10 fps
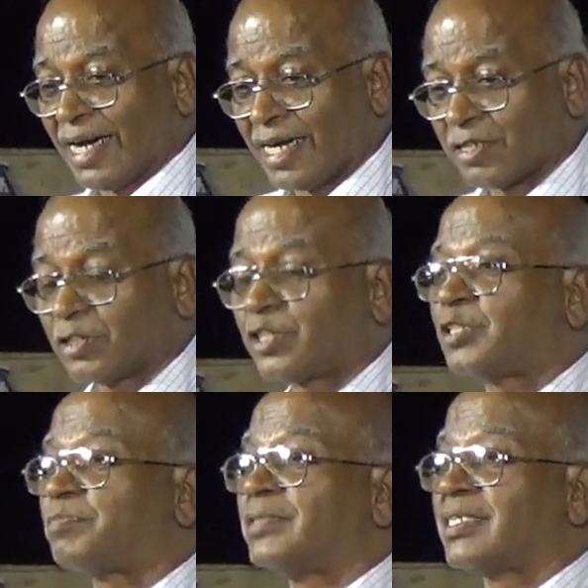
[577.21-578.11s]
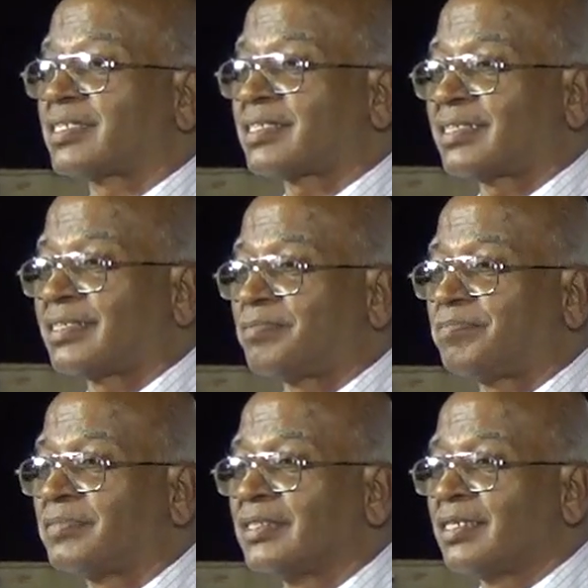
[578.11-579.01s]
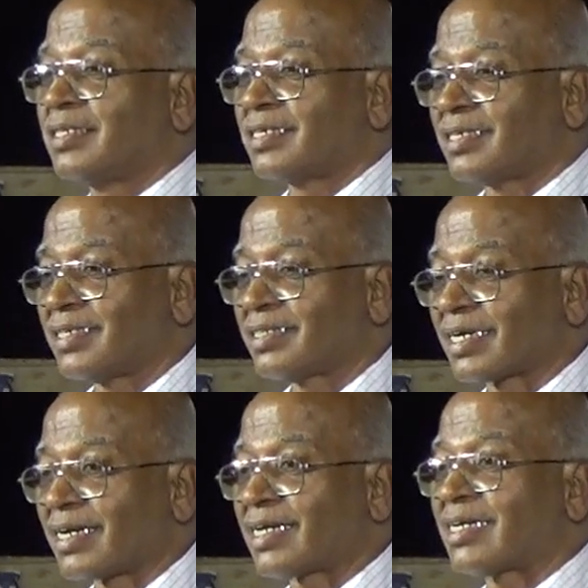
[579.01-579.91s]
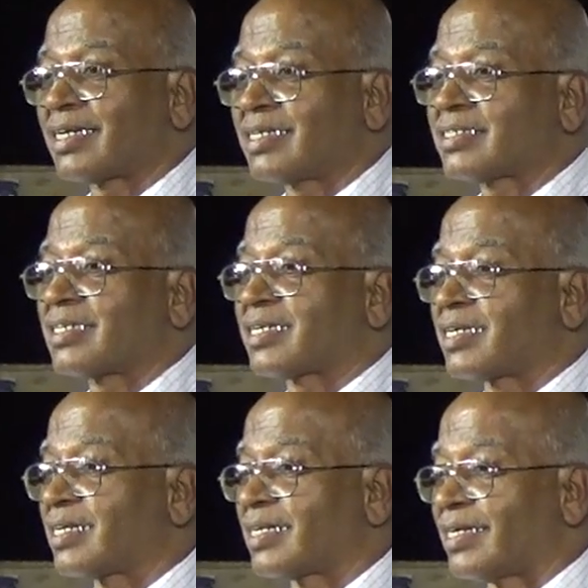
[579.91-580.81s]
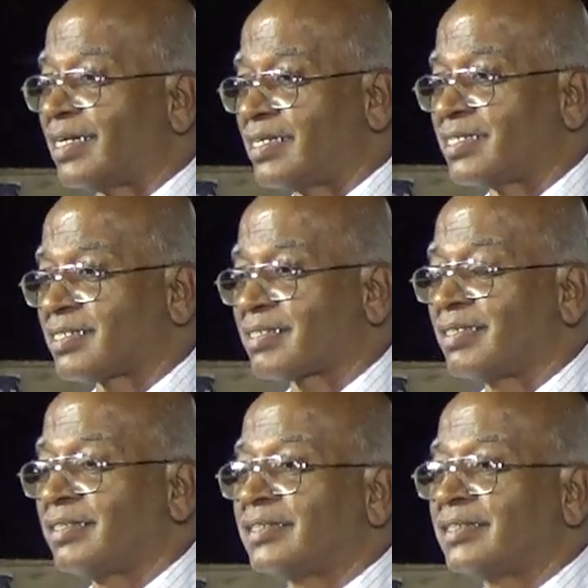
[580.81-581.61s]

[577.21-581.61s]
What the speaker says: I do hope this the current uncertainty ends,